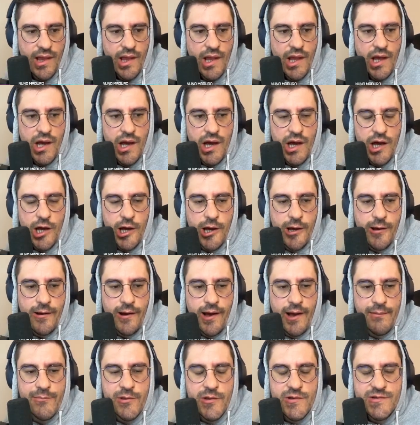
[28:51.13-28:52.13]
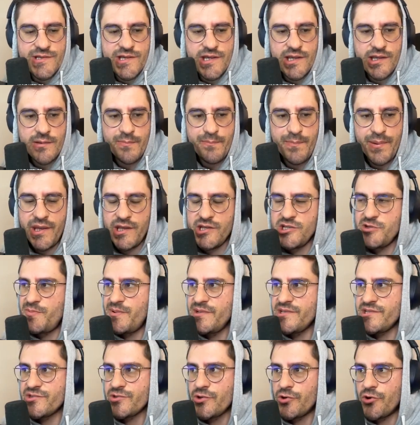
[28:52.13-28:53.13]
I'm using PHP
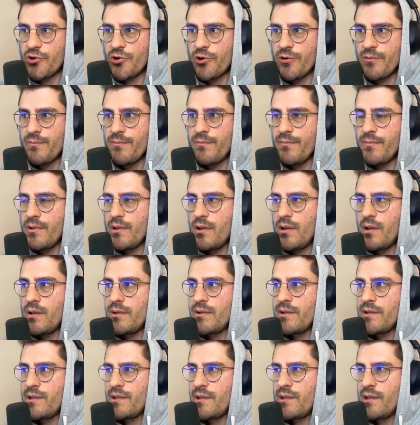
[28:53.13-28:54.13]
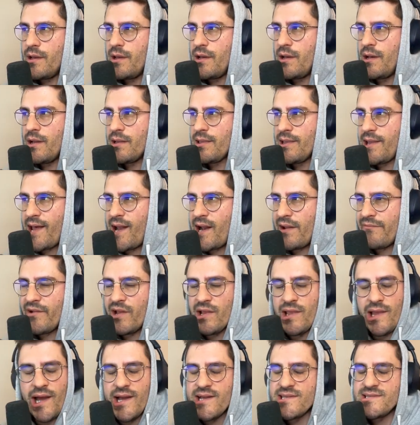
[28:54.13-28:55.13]
Storm
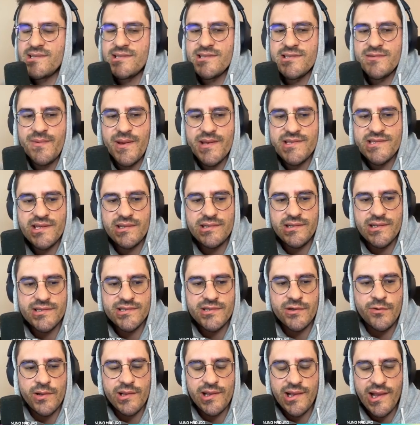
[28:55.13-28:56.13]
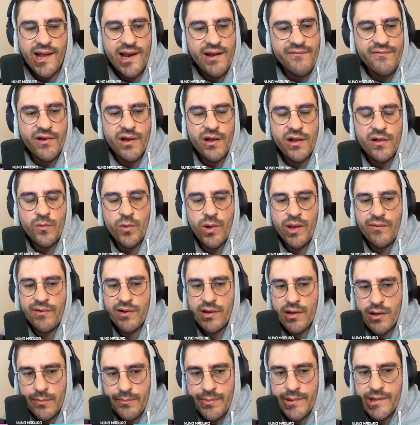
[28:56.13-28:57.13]
Laravel license, basically. So at Laravel we have a
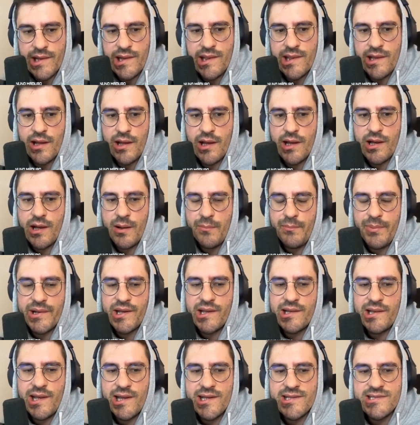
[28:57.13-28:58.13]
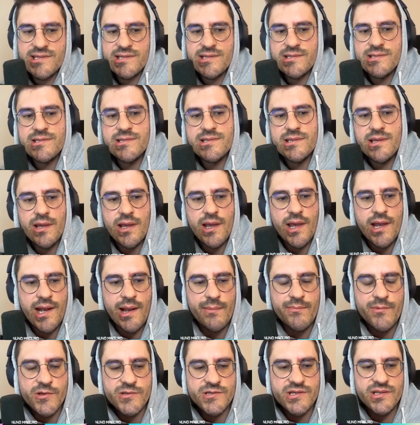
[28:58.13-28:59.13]
company license, and
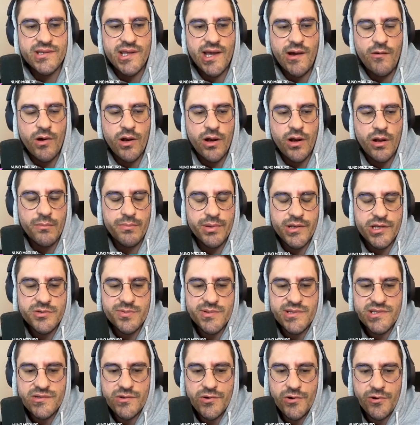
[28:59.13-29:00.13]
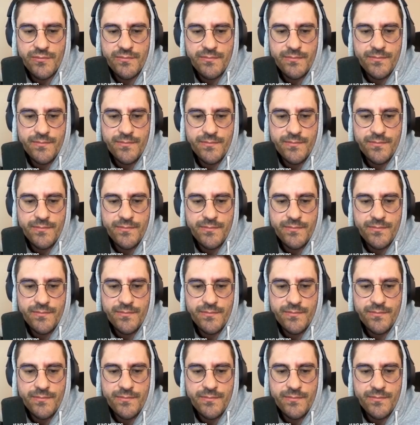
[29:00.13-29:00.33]
I'm using that one on PHP Storm.